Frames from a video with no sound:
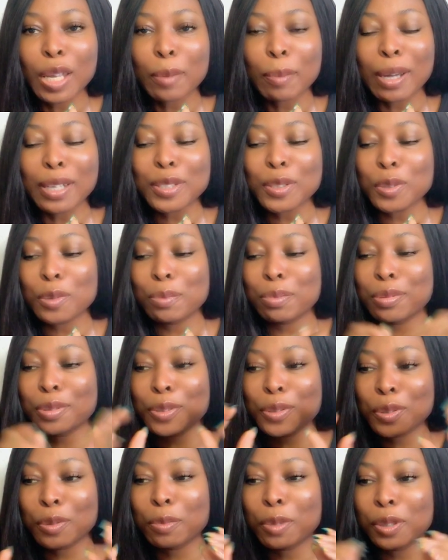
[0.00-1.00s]
soap
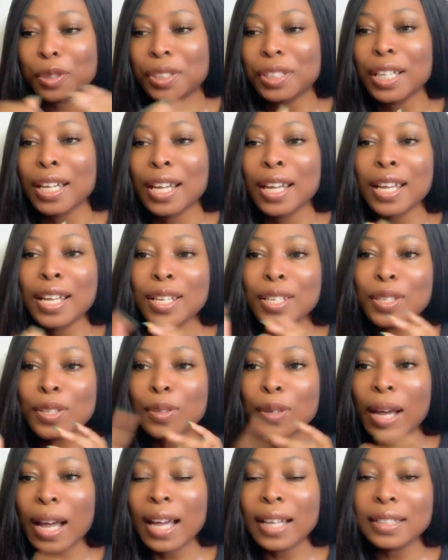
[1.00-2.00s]
so much.
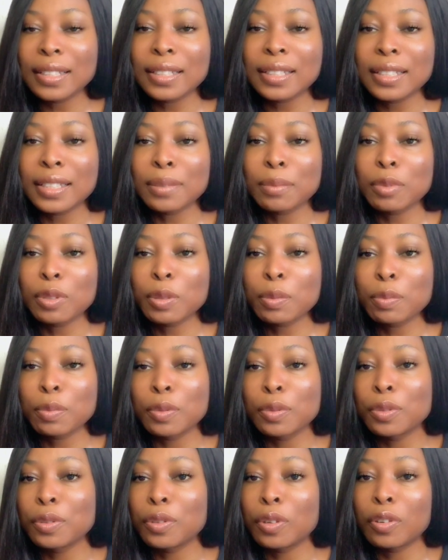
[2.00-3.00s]
So add a
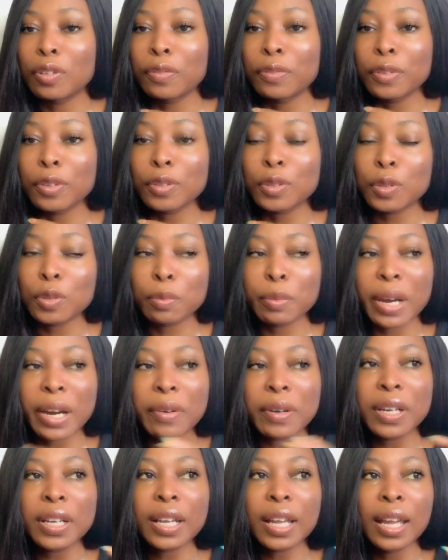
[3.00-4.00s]
tablespoon of your
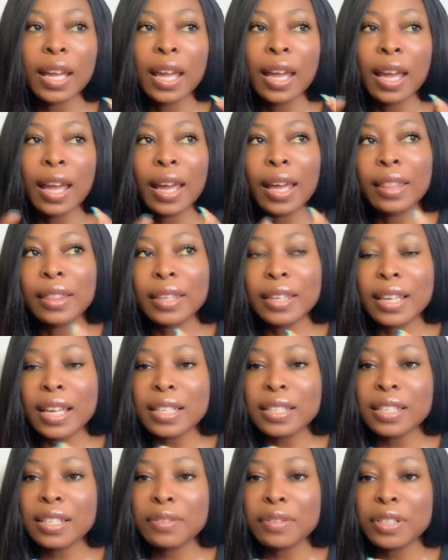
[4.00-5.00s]
turmeric, and the
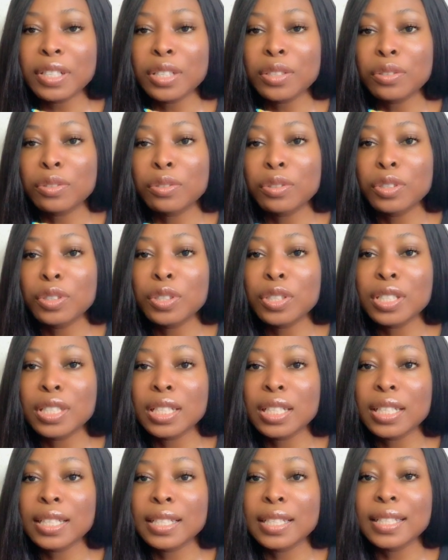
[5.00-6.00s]
next ingredient you're going to
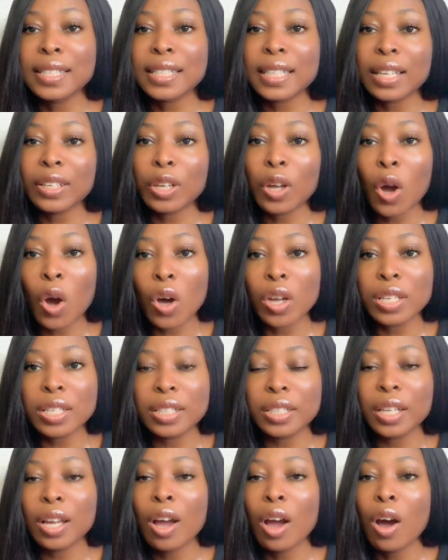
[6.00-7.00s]
need is
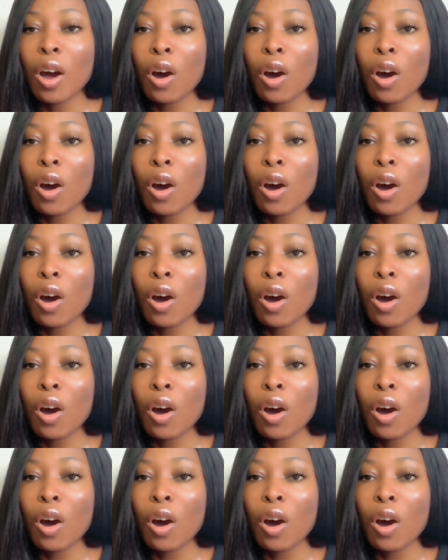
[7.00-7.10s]
honey.